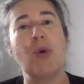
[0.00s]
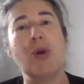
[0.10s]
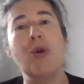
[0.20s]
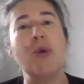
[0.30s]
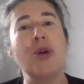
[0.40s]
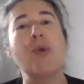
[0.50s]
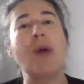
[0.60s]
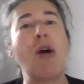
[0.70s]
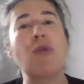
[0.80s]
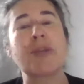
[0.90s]
who, who
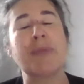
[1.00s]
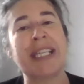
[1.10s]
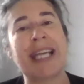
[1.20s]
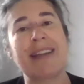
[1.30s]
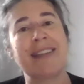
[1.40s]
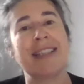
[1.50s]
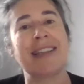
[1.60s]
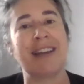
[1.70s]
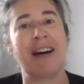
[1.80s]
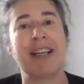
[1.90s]
ultimately gets to
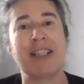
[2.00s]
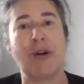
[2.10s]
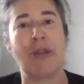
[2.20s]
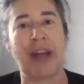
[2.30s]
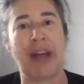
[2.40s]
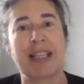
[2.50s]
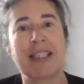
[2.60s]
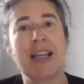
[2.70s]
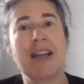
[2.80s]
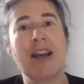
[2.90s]
decide on that?
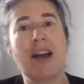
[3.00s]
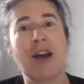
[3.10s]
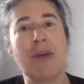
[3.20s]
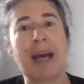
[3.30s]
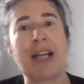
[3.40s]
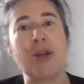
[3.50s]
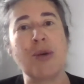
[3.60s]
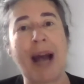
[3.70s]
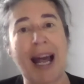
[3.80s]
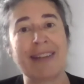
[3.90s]
um, and who
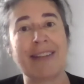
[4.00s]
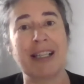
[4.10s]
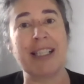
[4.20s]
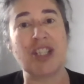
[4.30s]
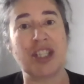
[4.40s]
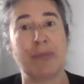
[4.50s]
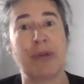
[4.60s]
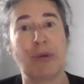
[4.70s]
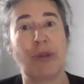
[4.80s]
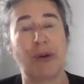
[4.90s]
has the legitimate
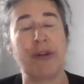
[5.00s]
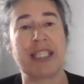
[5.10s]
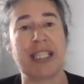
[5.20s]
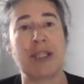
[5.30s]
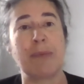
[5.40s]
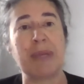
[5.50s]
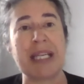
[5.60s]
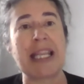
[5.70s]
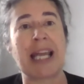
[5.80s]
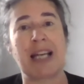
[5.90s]
authority to
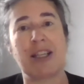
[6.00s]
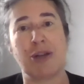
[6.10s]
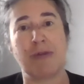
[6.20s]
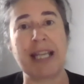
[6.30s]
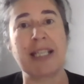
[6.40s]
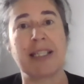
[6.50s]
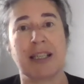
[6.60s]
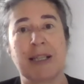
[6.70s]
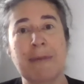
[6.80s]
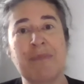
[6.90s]
be that
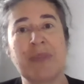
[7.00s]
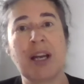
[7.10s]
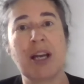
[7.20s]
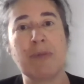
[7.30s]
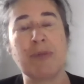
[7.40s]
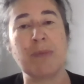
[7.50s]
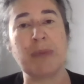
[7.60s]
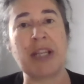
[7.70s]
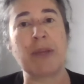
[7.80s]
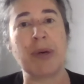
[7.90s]
curator, um, to
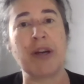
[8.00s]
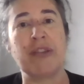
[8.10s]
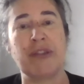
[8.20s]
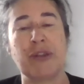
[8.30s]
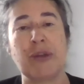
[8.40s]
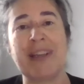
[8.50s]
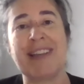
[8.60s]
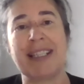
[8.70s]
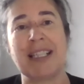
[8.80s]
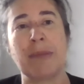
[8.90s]
be the person who is
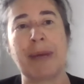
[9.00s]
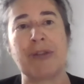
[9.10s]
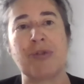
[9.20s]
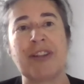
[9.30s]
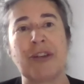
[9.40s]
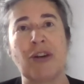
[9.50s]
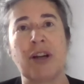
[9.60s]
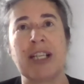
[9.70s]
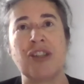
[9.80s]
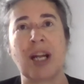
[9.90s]
setting the boundaries on
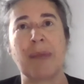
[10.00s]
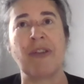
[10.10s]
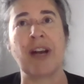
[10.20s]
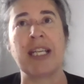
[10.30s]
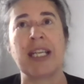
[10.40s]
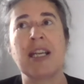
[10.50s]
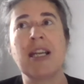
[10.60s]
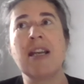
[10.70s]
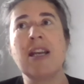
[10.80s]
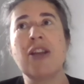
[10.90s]
knowledge. And I'm finding
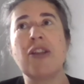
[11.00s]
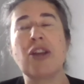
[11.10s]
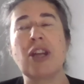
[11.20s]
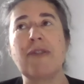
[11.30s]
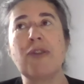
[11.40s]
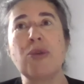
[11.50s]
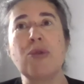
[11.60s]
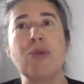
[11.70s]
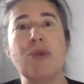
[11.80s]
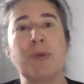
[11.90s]
the kind of
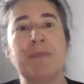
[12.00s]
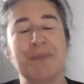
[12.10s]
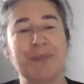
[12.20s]
Google,